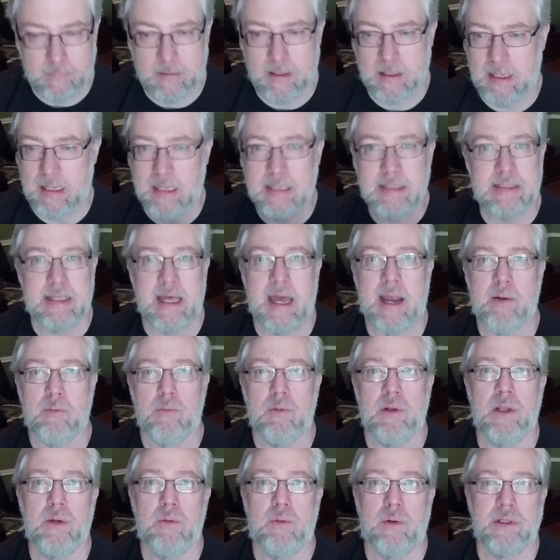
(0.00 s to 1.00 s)
Is that
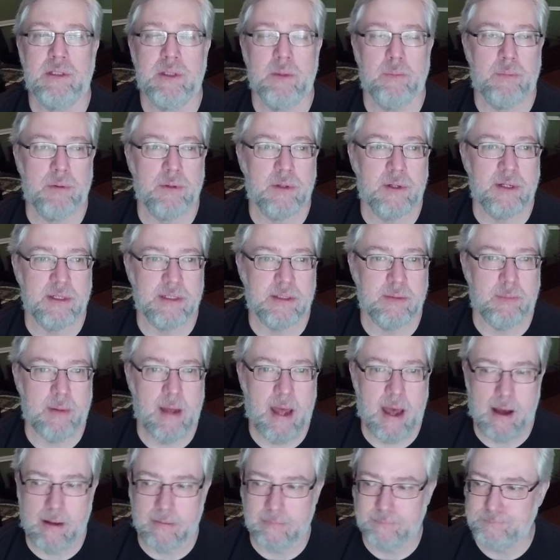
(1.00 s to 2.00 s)
really what the book is
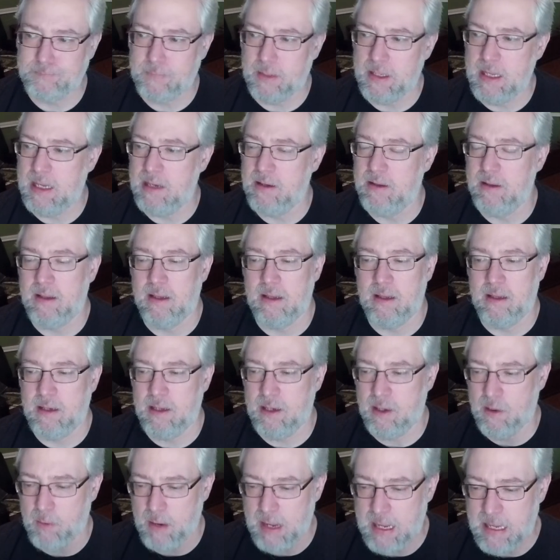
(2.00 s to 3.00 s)
about?
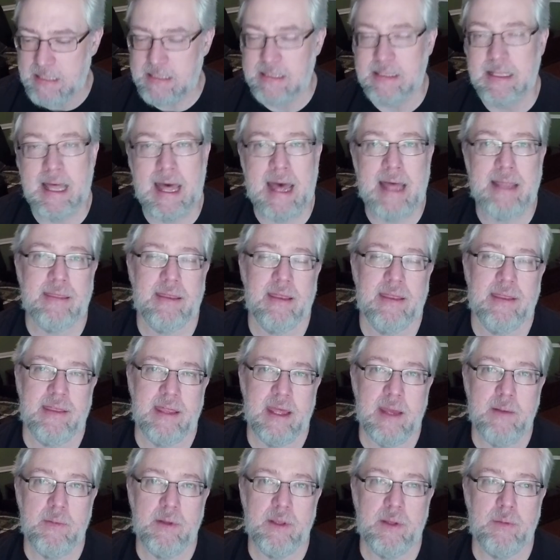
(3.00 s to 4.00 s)
Is that the
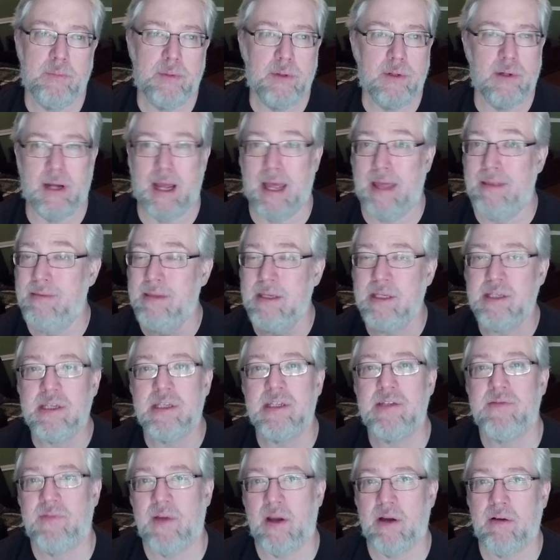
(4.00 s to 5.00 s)
theme of the book? And this
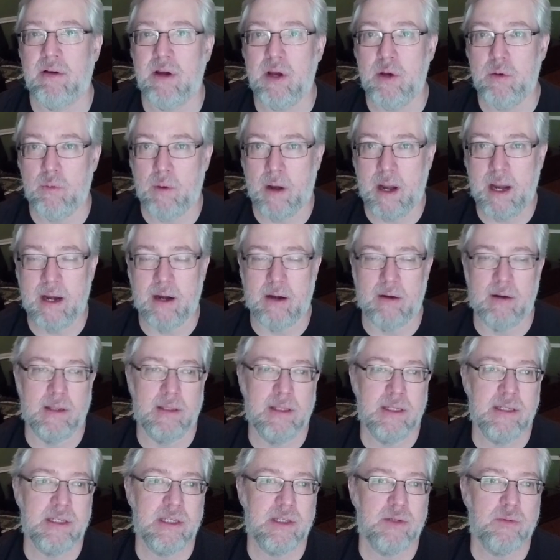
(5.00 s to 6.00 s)
is very rare.
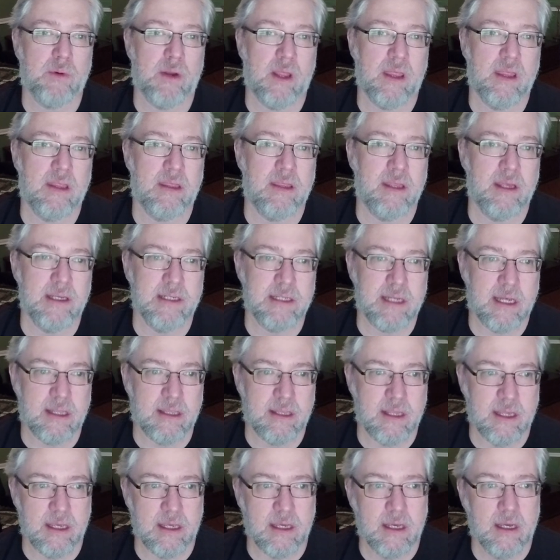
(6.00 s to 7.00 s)
And this is one of the things I
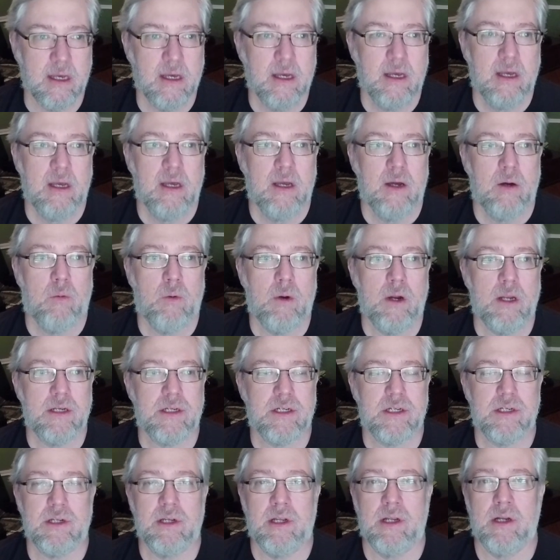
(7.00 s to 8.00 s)
think
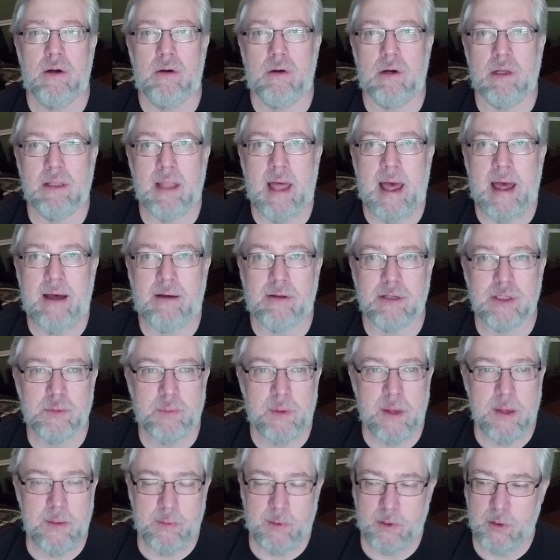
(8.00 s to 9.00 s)
which, you know, allows
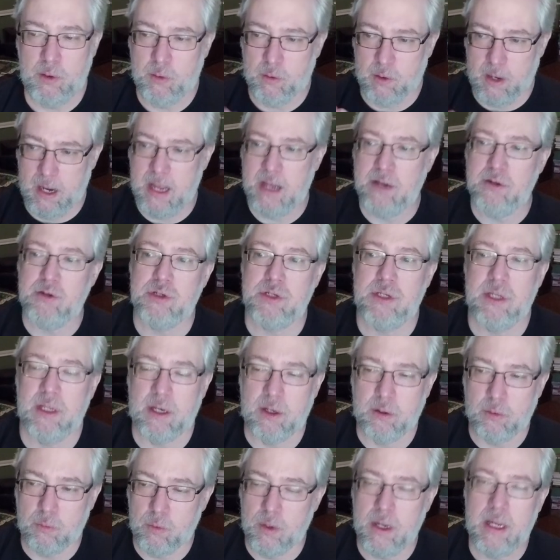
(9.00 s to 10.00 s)
people who are interested
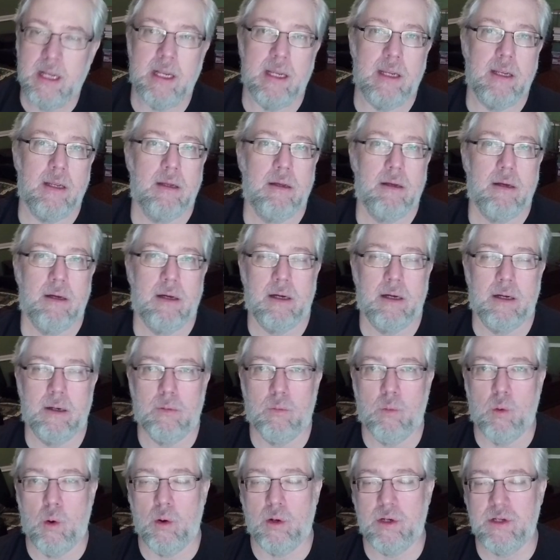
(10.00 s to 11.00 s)
in reading
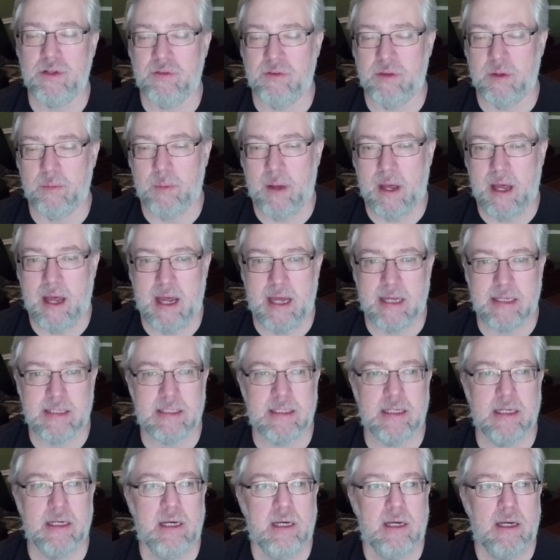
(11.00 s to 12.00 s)
works from the
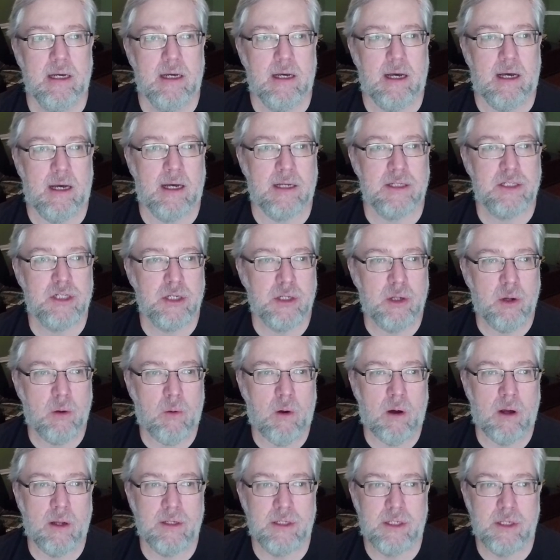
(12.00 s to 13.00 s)
past to go
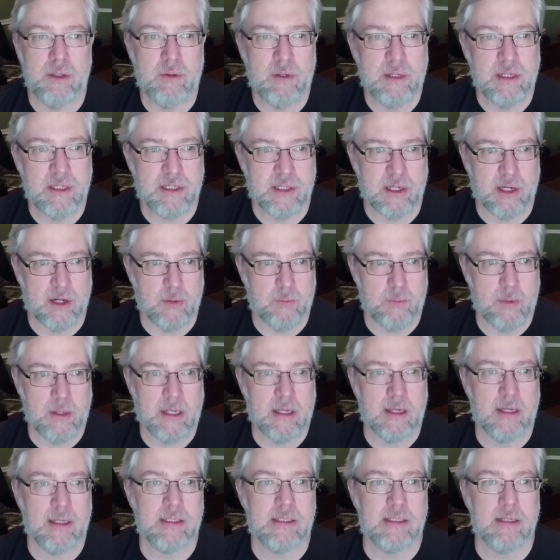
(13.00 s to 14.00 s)
on doing so.
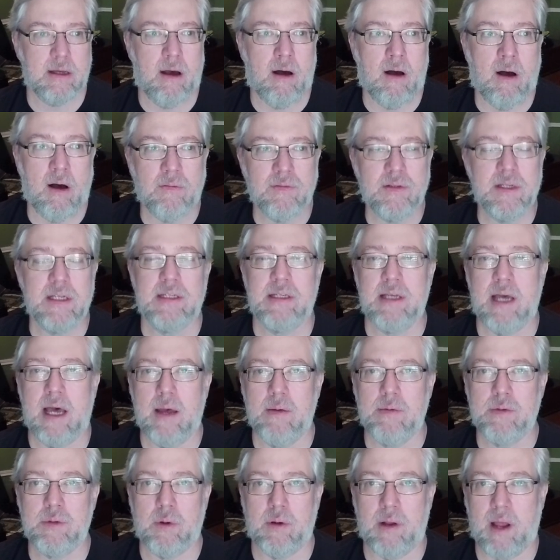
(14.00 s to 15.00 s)
Because
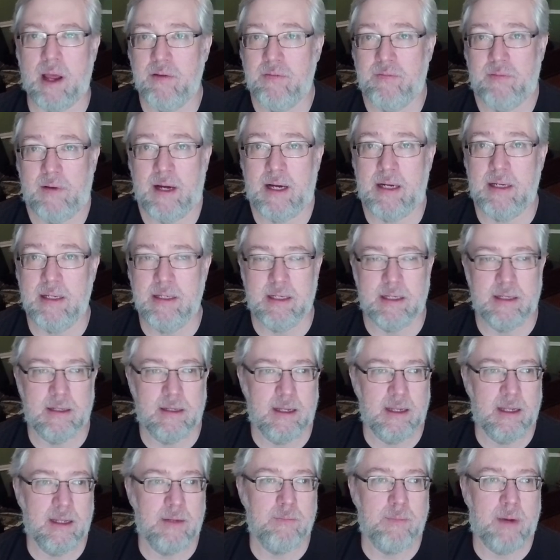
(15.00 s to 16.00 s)
oftentimes what I find
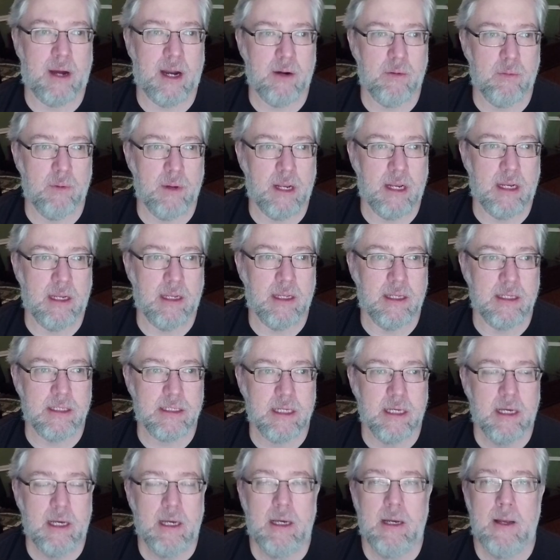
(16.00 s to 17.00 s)
in my reading
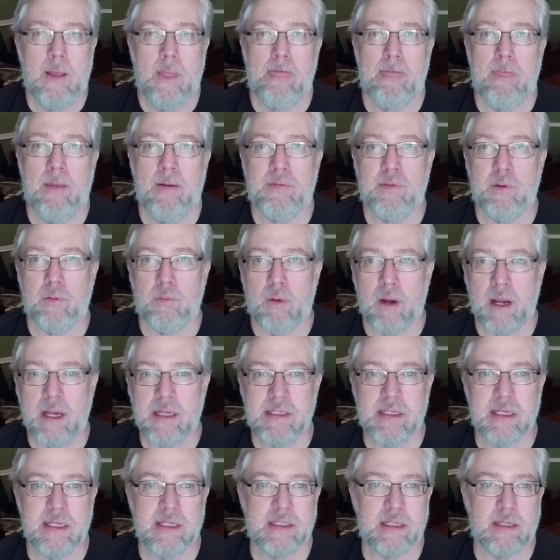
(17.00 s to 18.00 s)
is that the
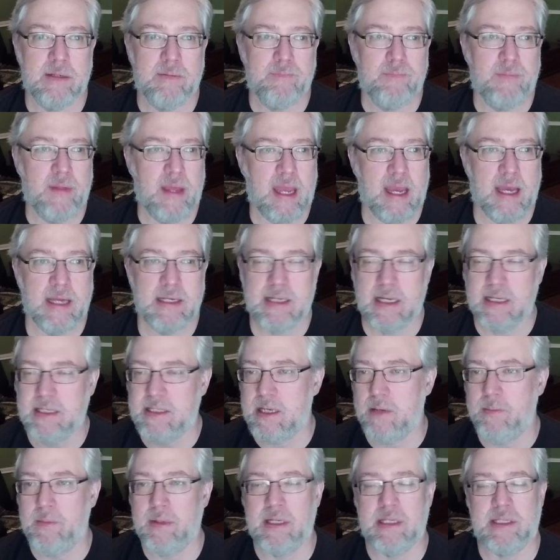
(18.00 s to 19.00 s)
racism, the
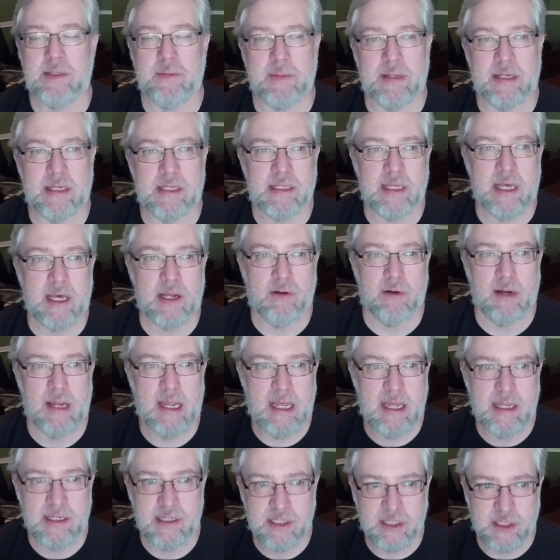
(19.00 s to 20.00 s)
anti-Semitism, etc.,
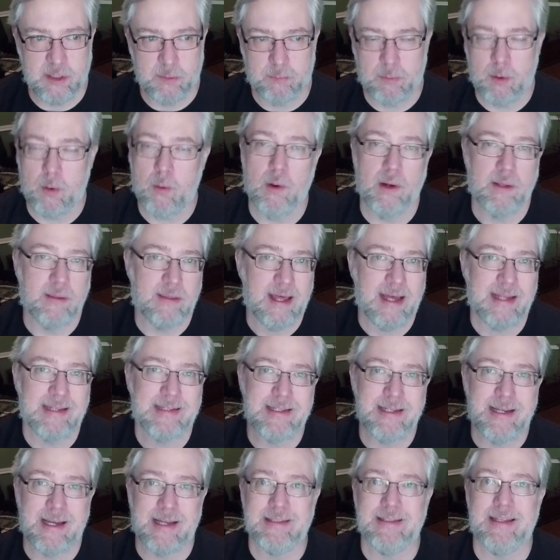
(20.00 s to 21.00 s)
isn't the point.
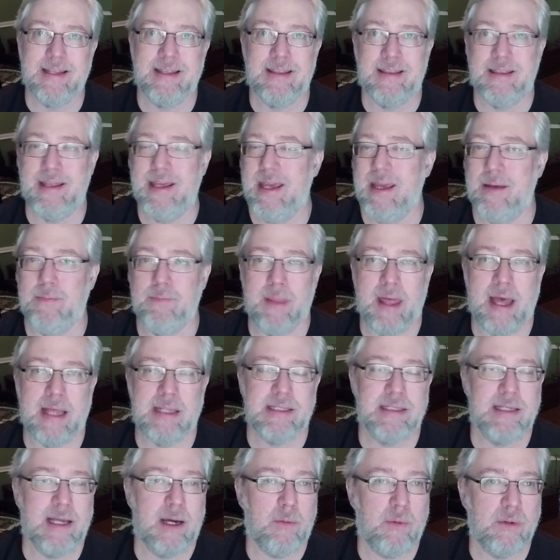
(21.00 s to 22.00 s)
That's not the theme.
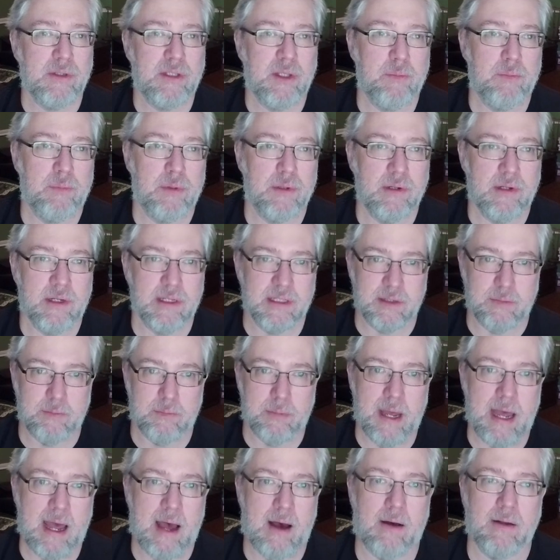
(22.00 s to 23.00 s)
That's not what the book is
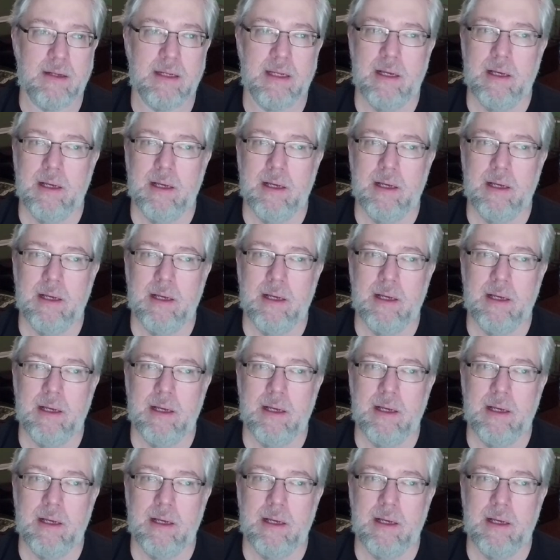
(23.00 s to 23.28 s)
about.